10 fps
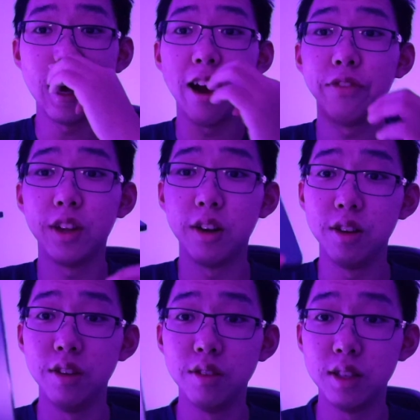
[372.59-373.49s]
after
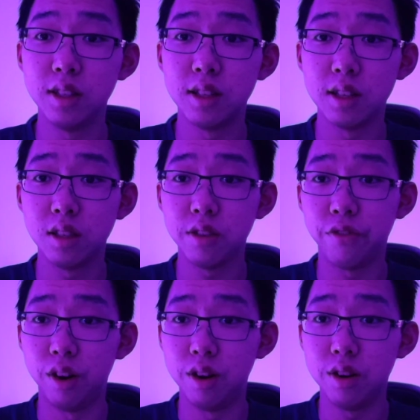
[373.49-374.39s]
using this
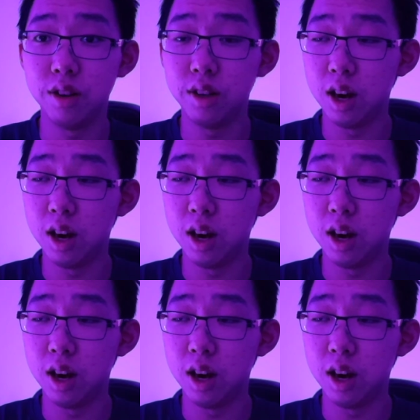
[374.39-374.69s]
phone,